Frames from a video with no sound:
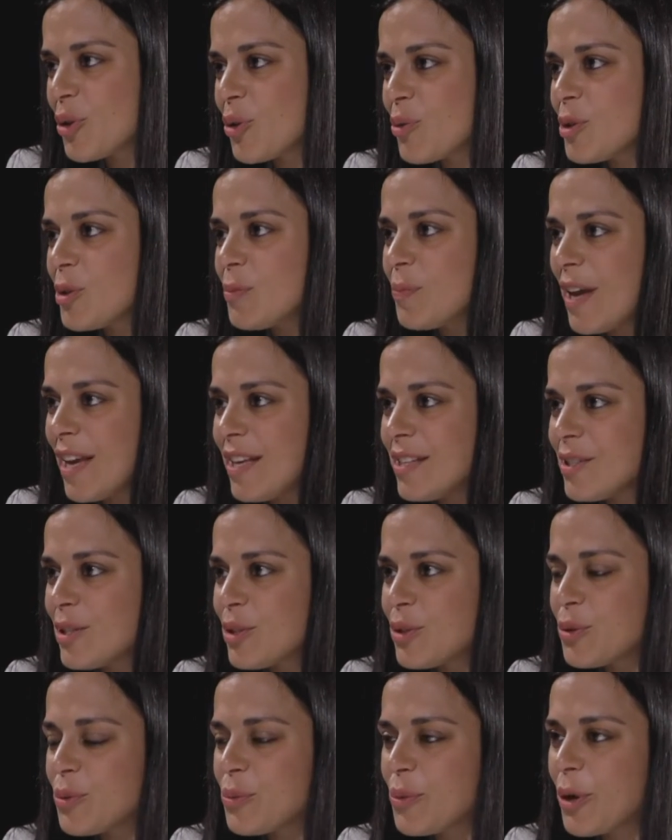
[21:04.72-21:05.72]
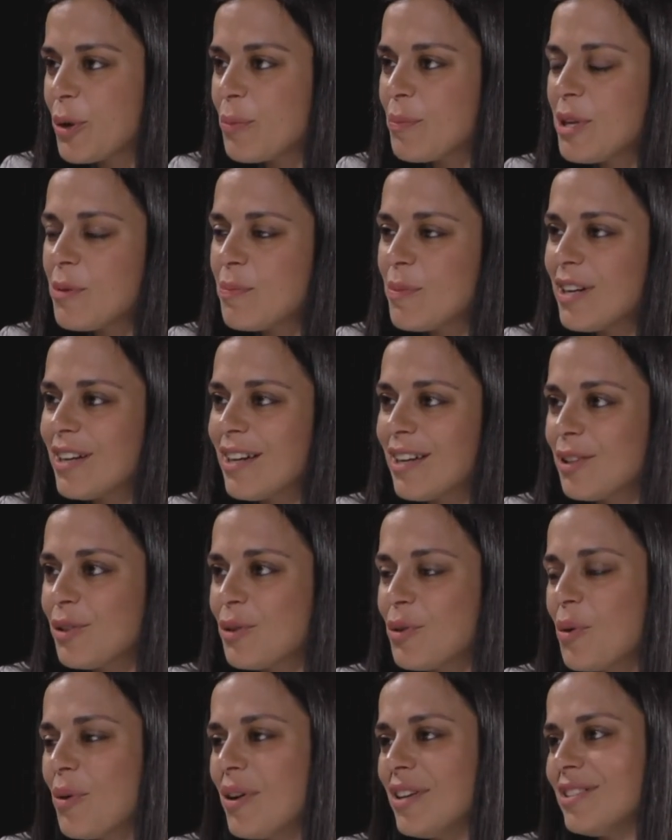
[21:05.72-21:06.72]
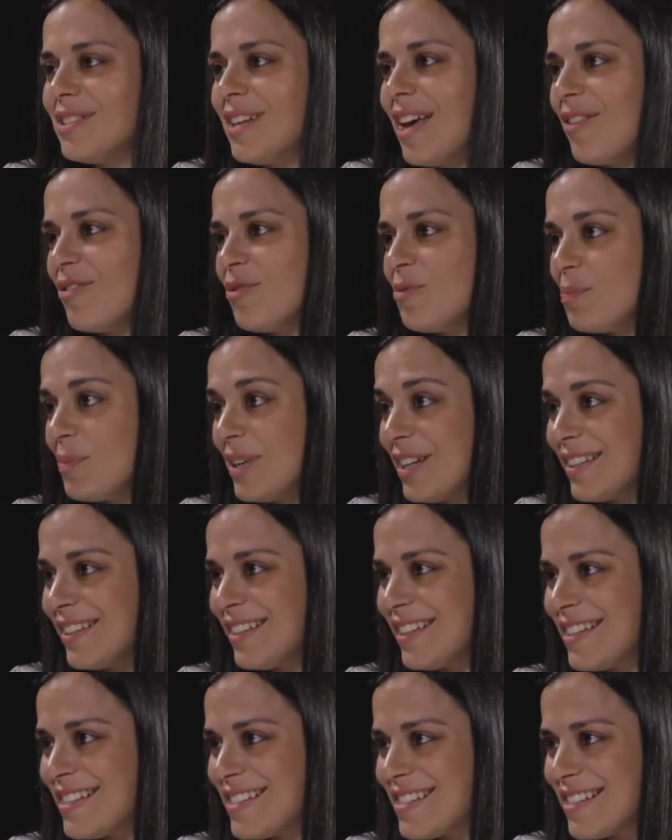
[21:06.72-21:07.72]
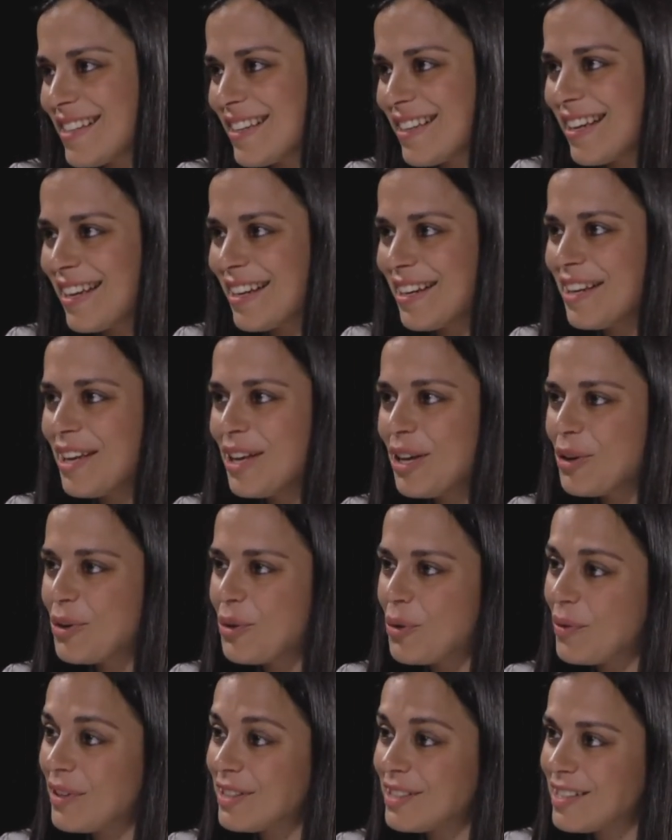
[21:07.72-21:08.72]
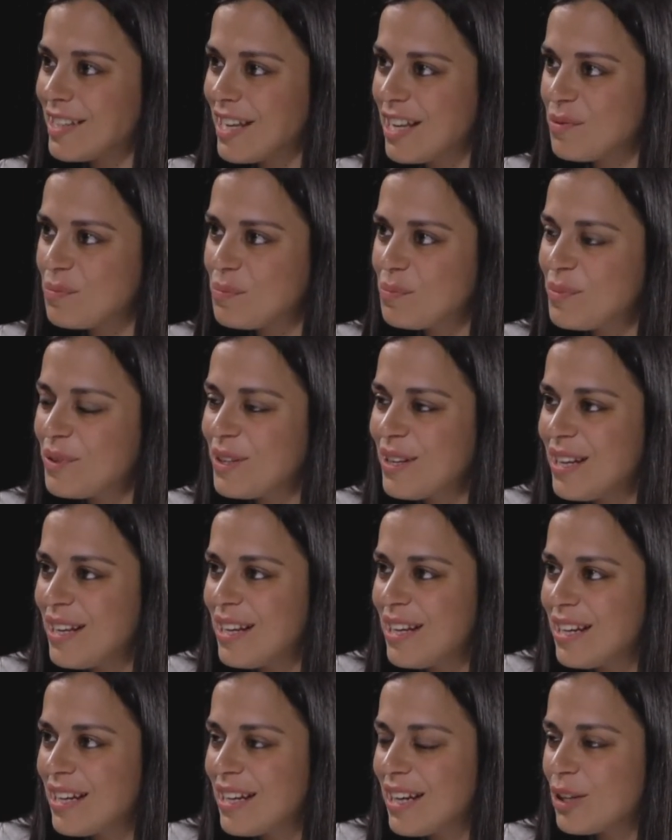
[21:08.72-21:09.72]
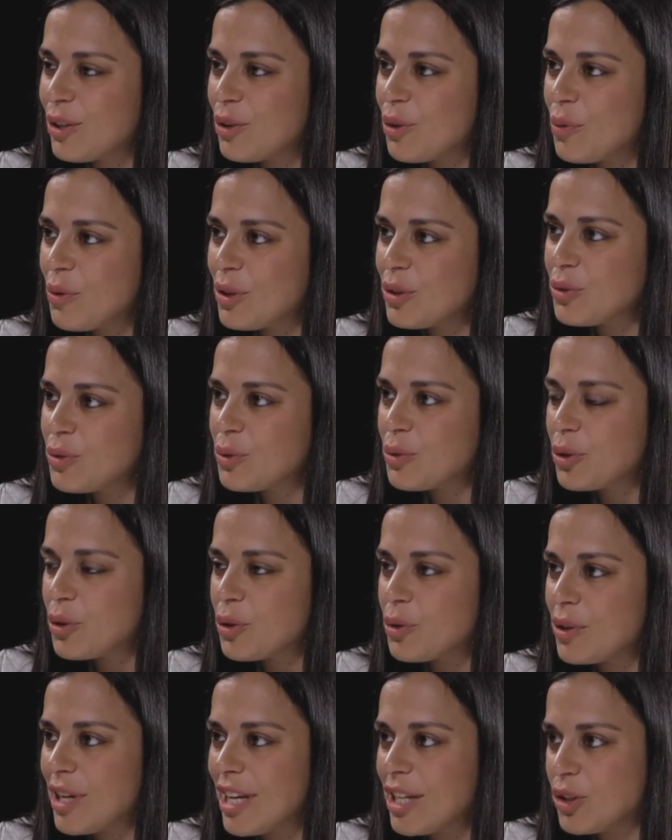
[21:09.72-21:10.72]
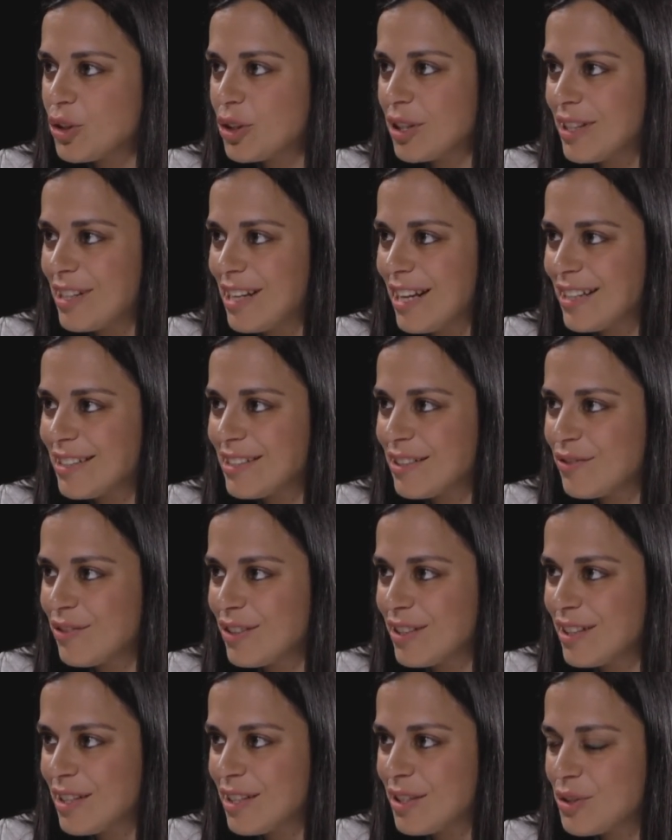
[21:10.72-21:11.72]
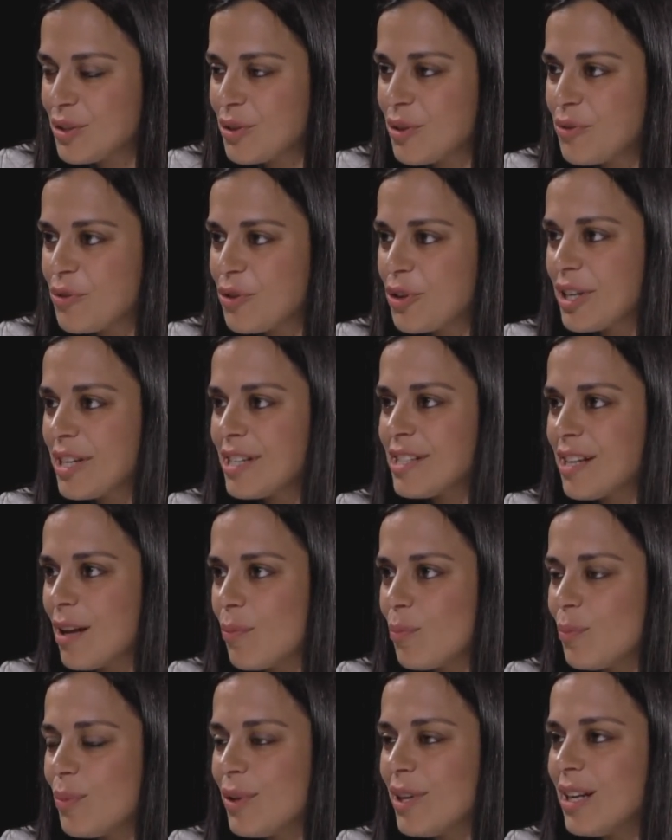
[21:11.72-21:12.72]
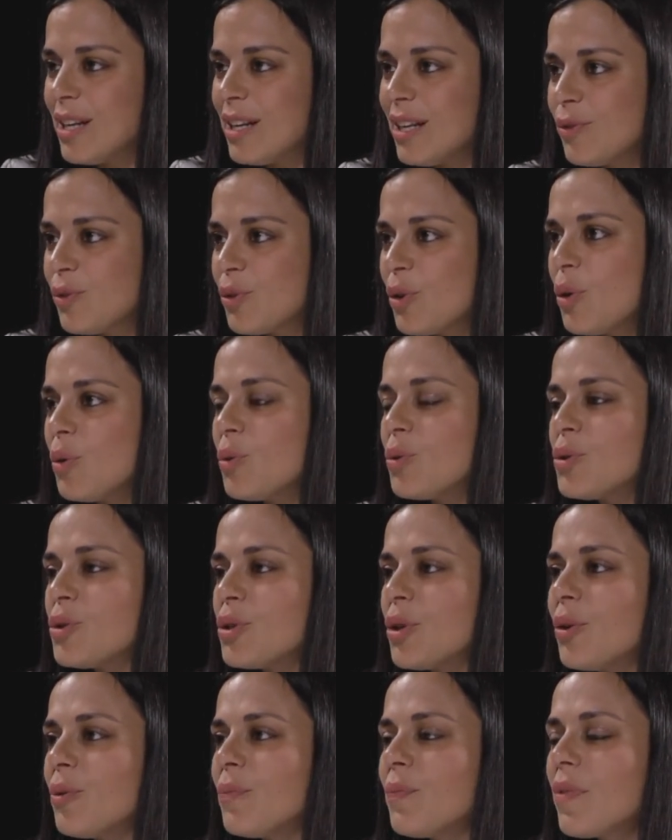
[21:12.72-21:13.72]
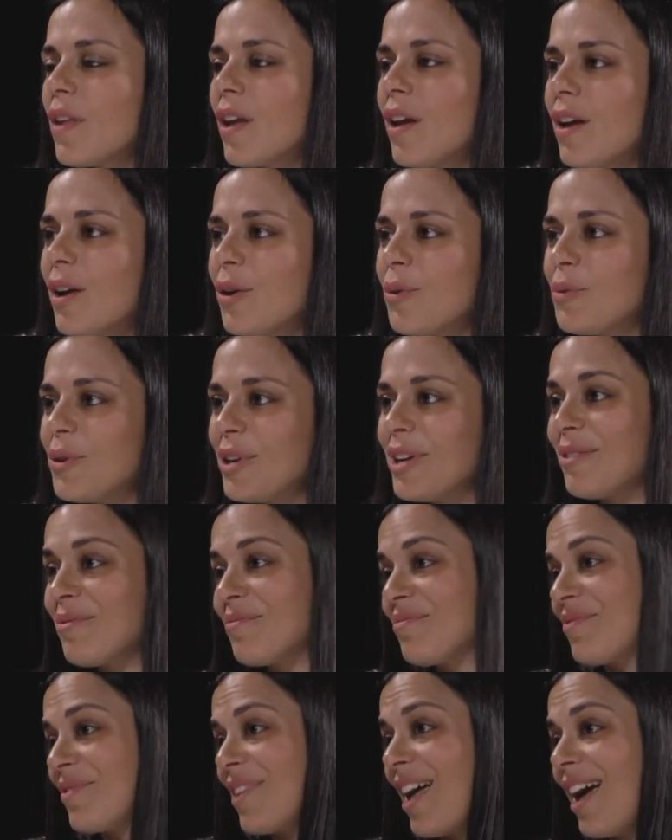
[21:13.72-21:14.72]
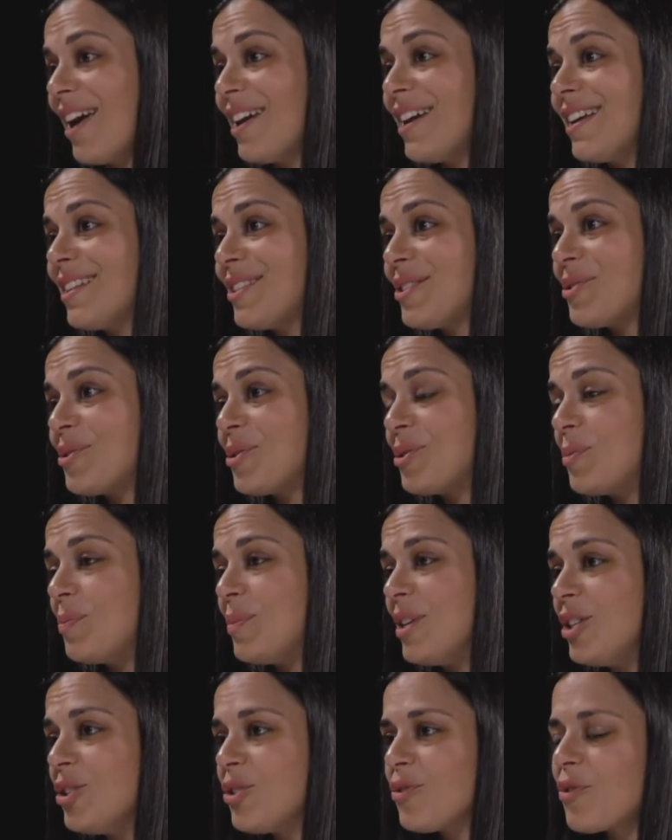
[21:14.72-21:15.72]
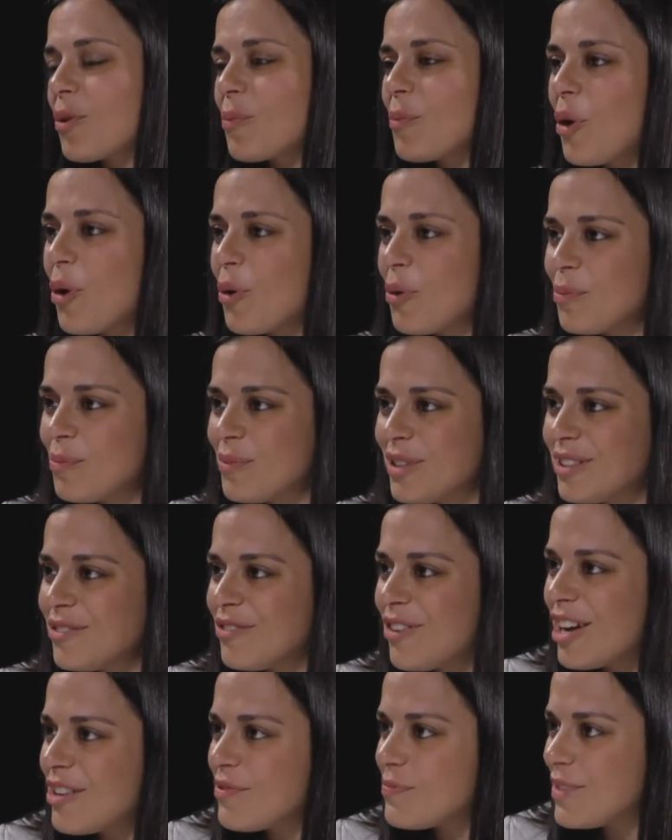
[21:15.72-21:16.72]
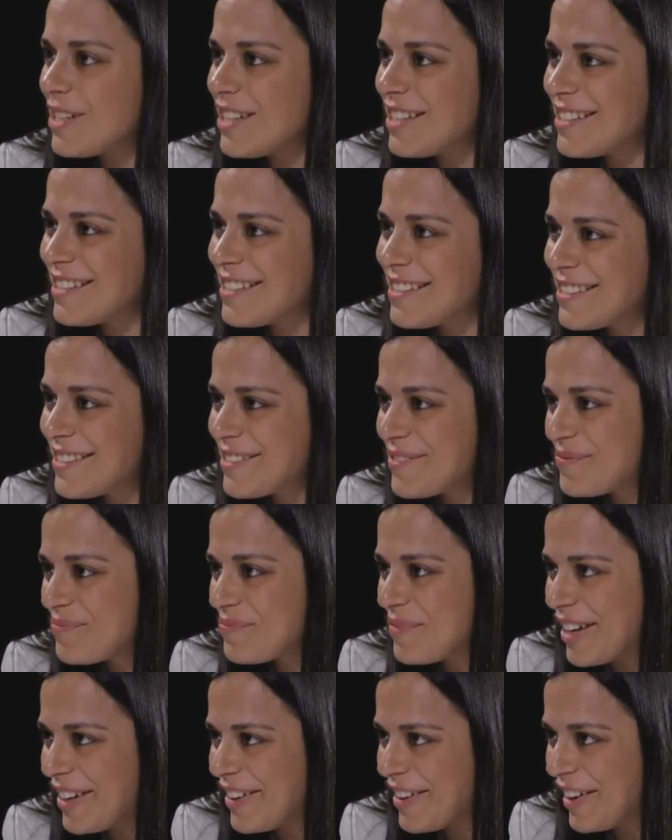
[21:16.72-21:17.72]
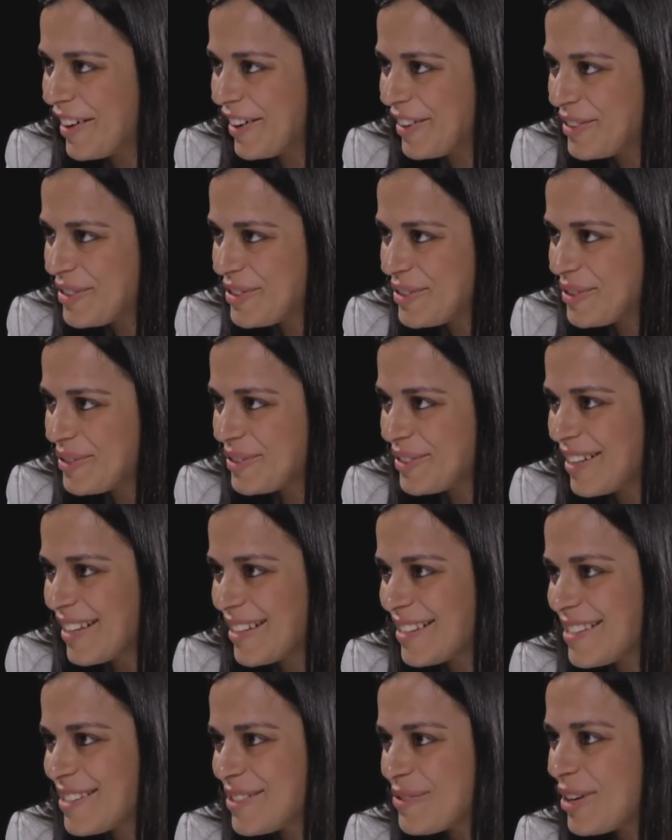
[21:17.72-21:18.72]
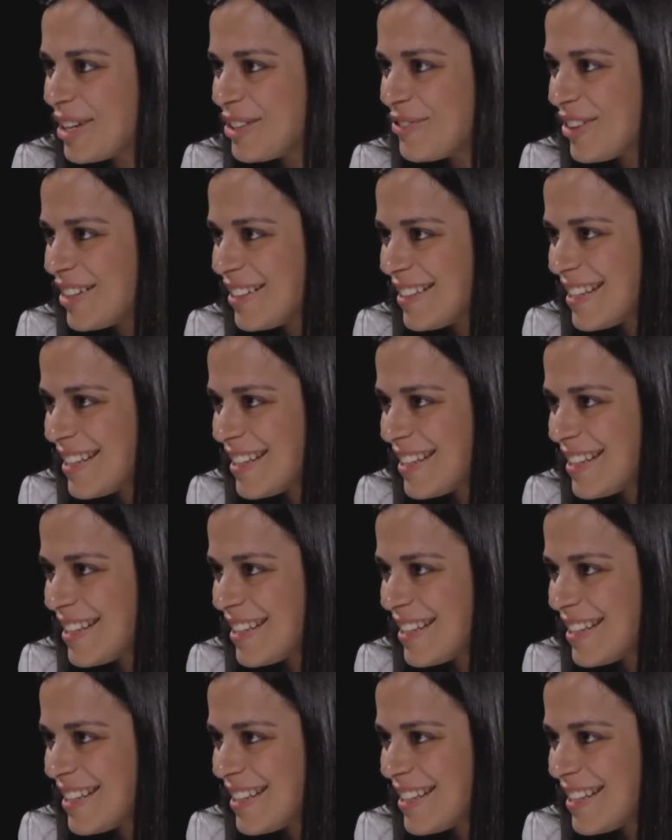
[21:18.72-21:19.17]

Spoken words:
spaces where people can go and have picnics, can go and camp, can go and do recreational activities. So, for example, in Gozo, I get to the beach from home in 5 minutes by car. So that's quite fantastic.